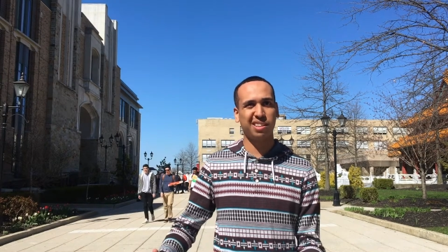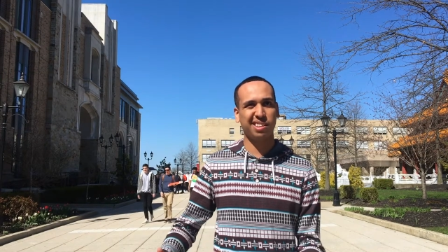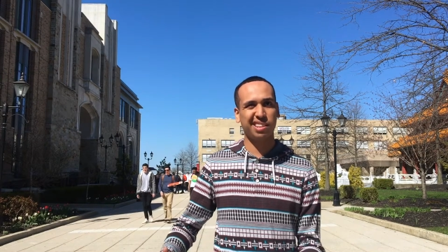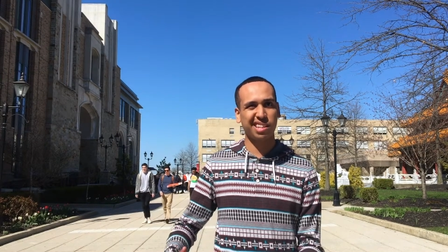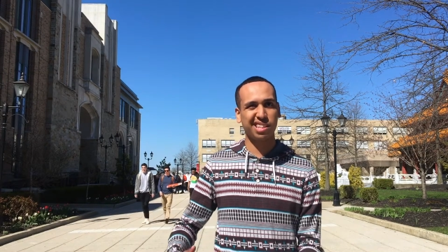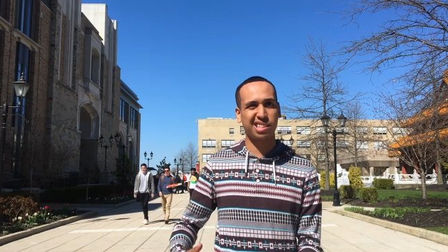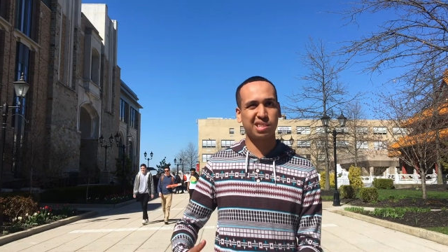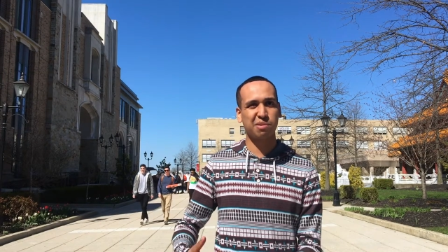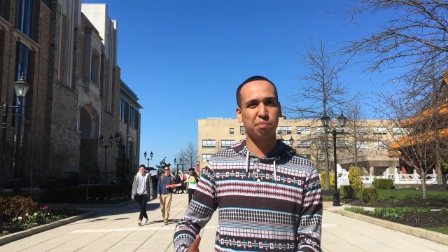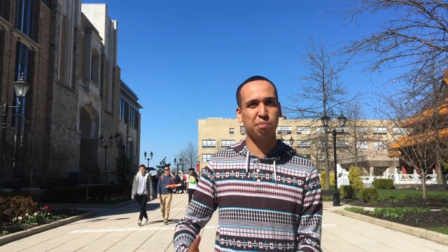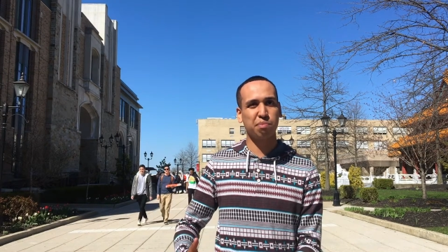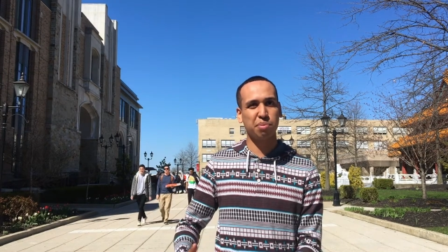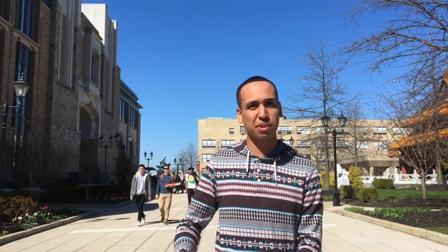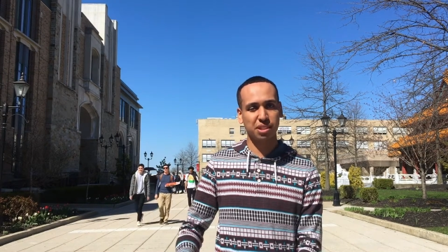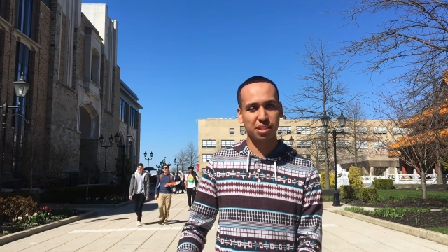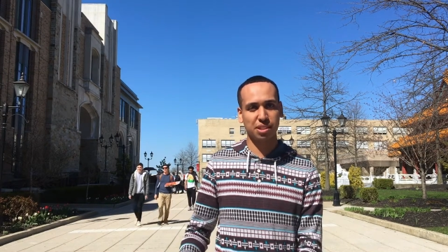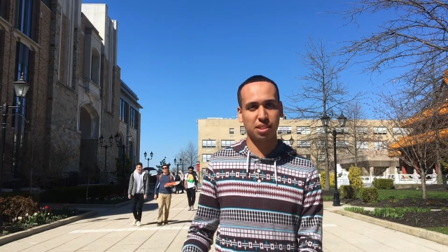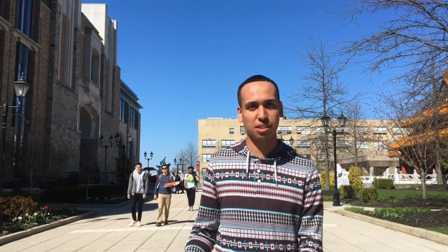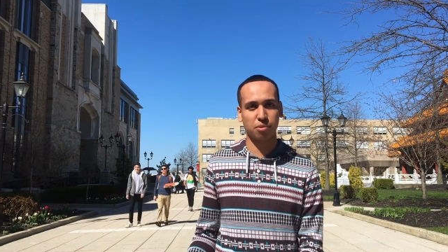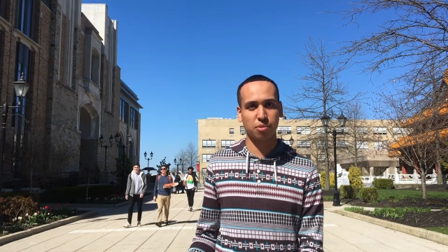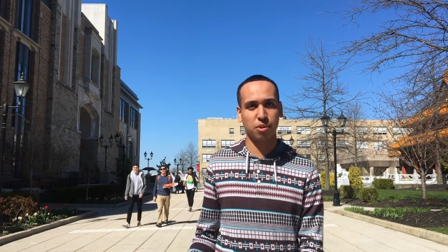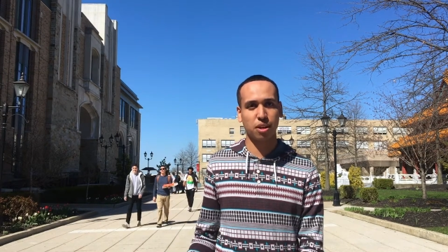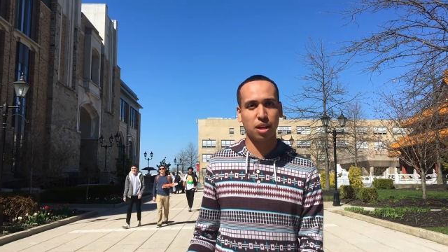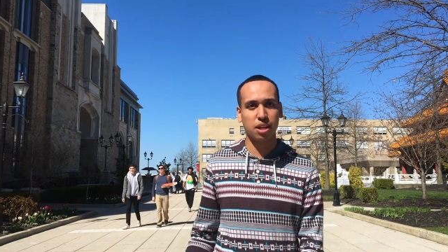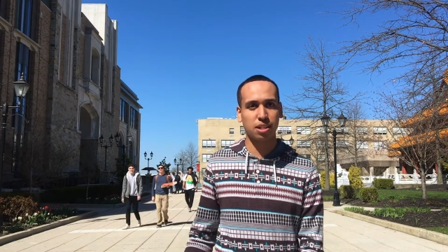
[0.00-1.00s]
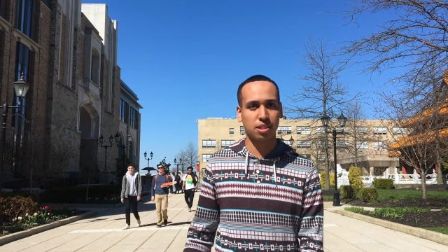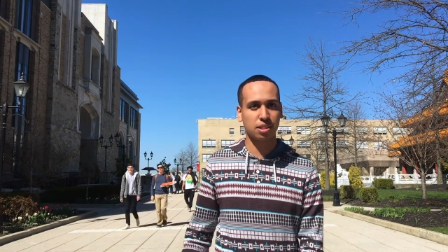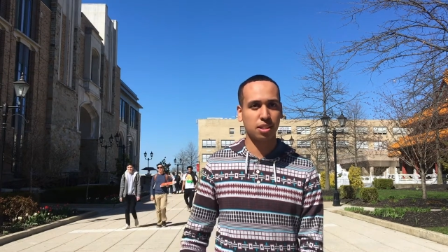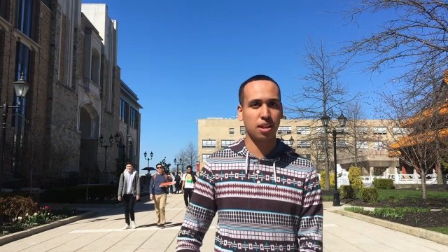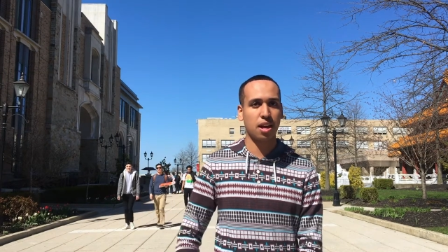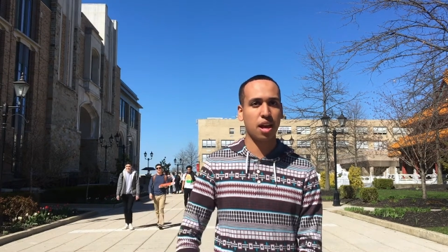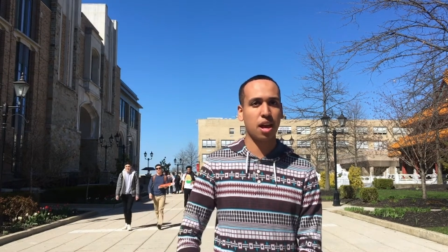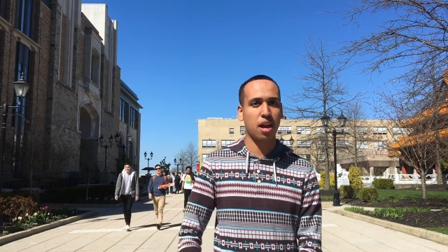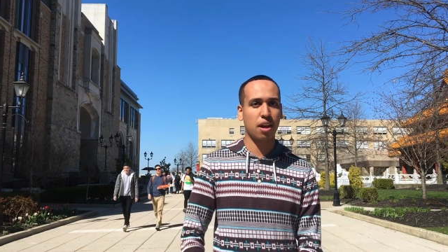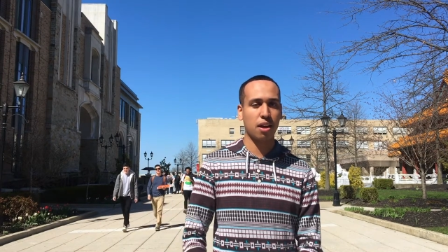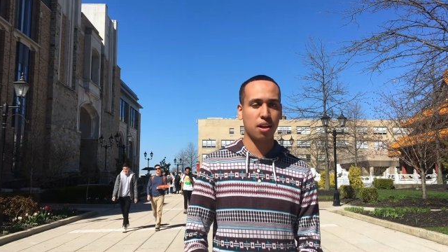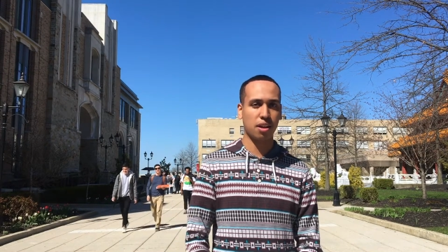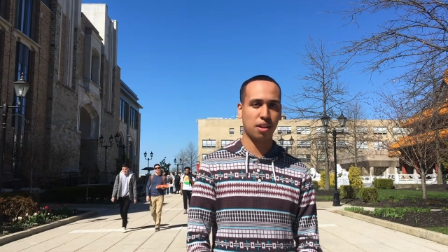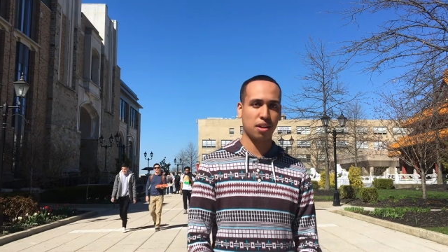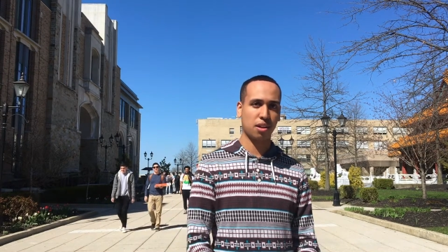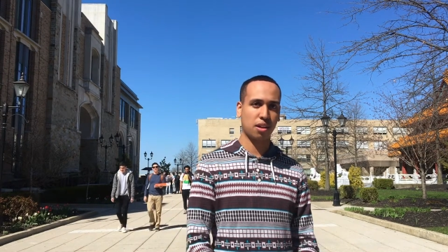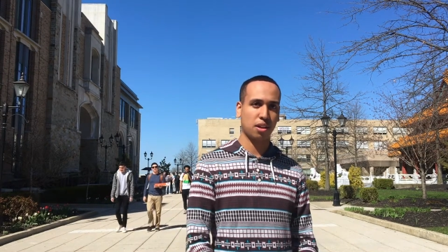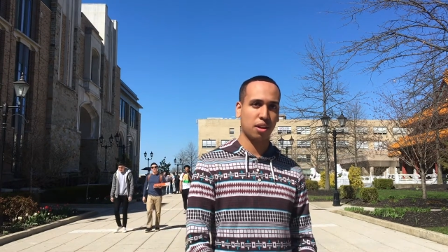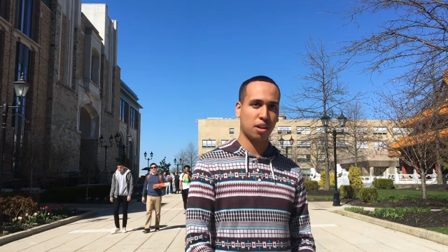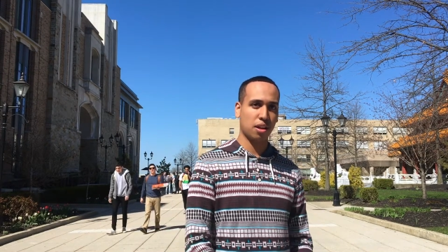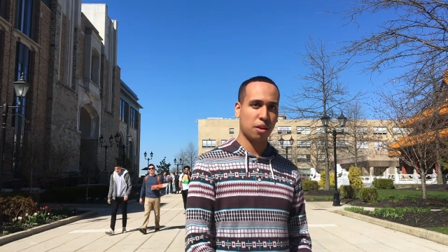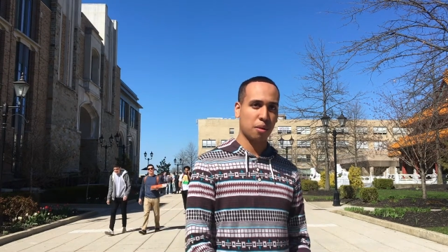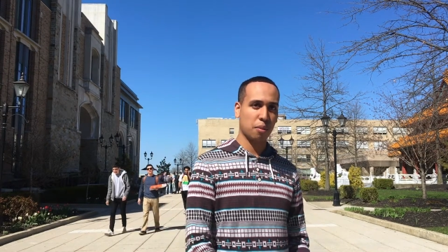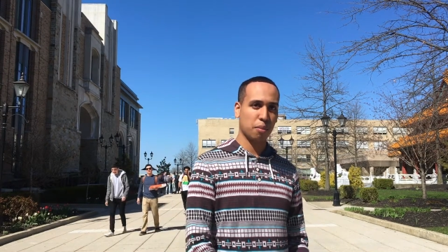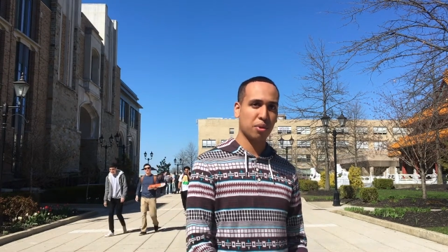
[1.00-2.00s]
thinks business wise, not
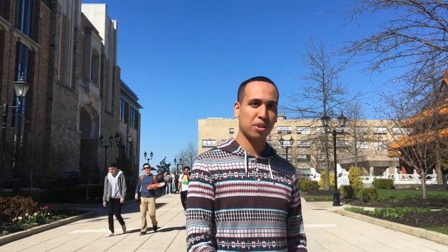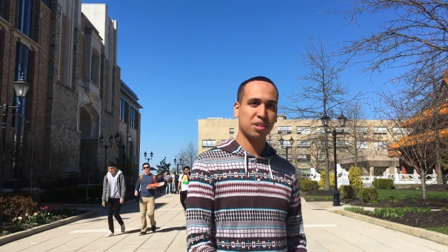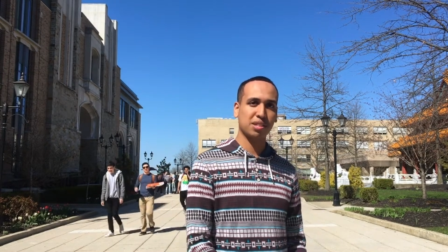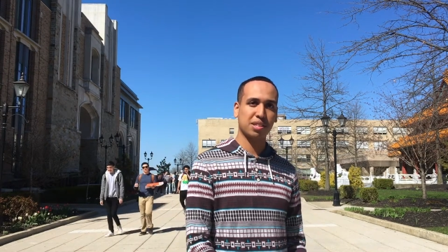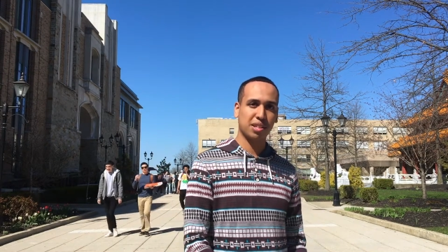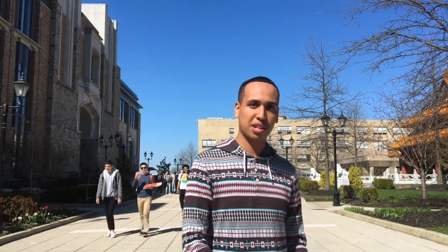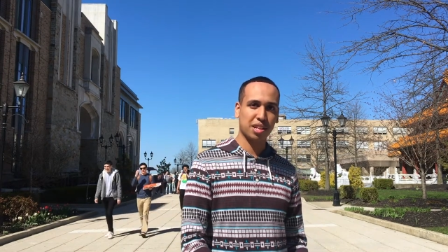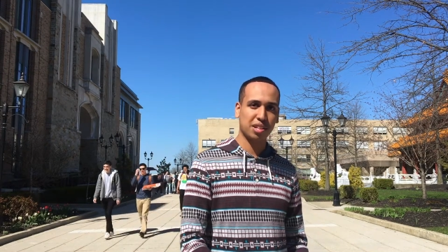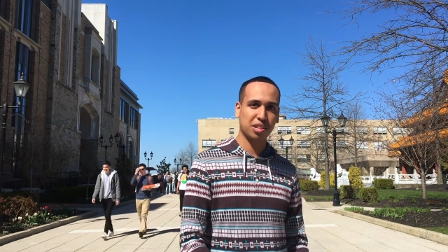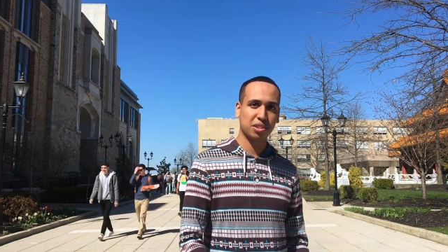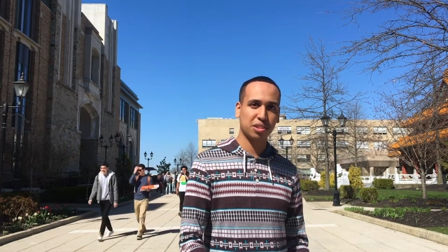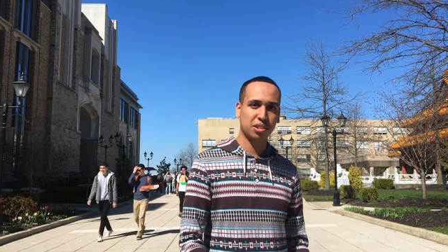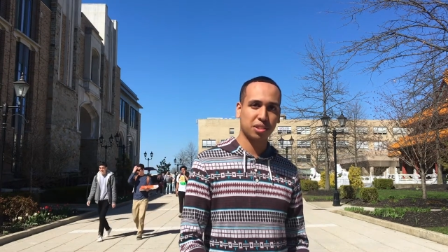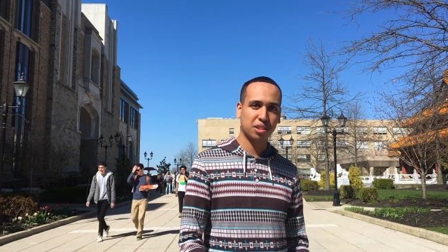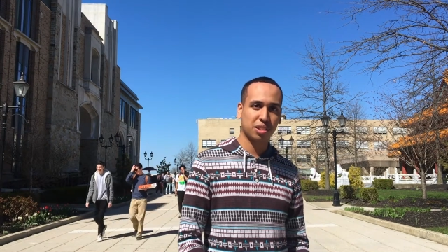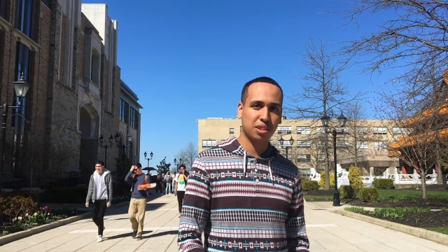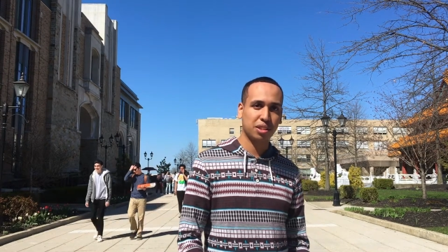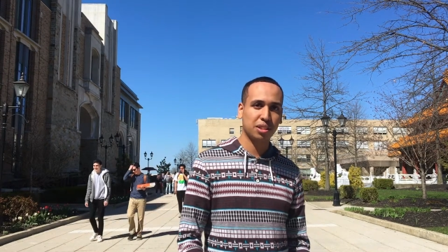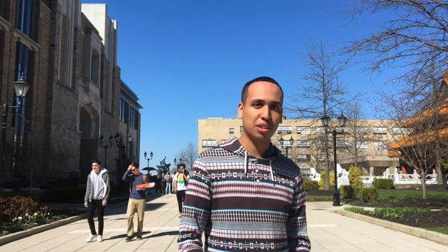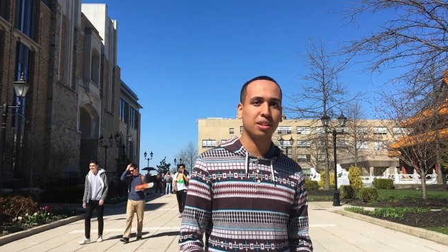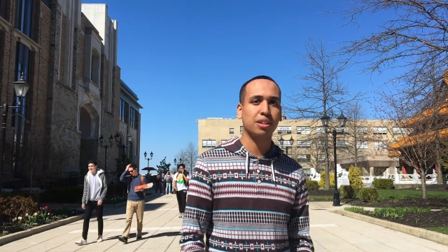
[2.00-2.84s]
presidentially,